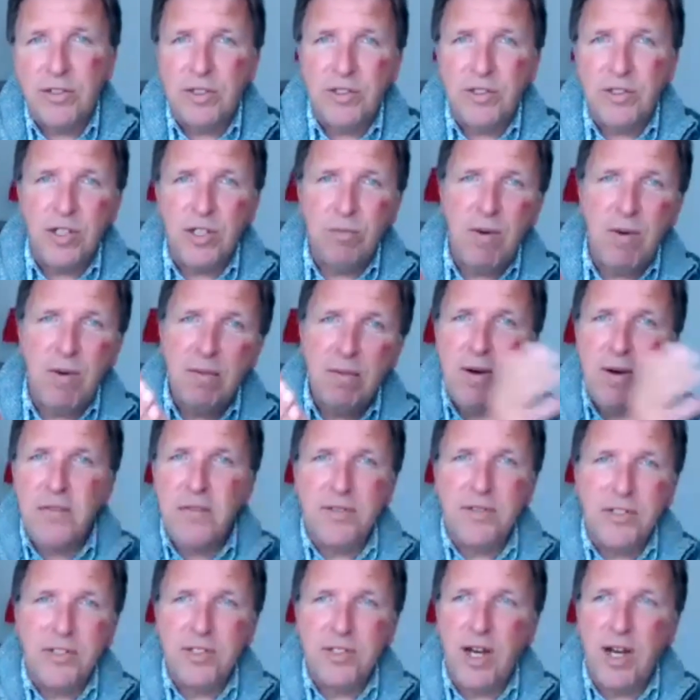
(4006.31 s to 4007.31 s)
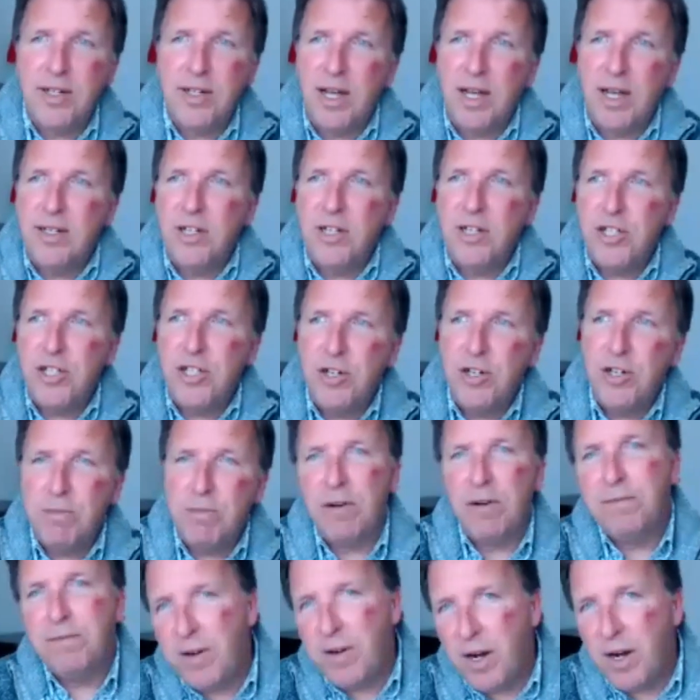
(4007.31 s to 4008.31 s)
so my mother's side had issues, my
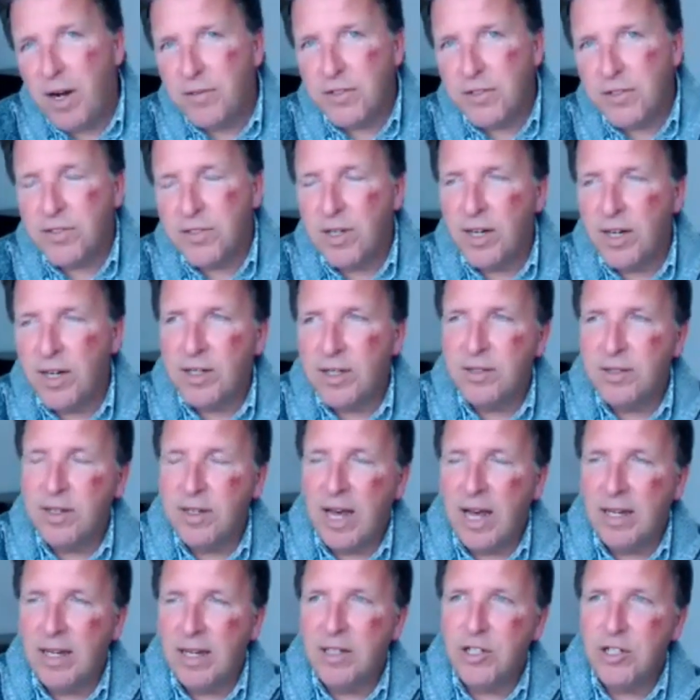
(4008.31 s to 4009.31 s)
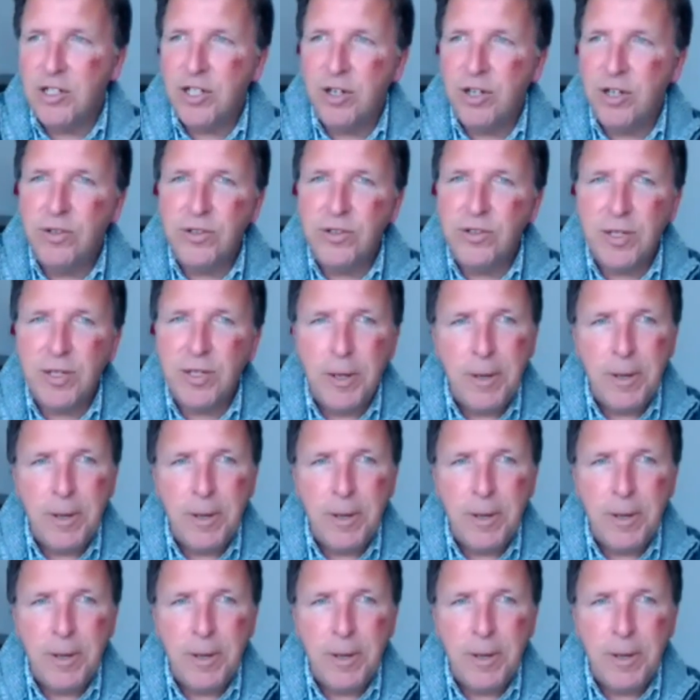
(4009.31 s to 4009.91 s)
father's side had, had issues.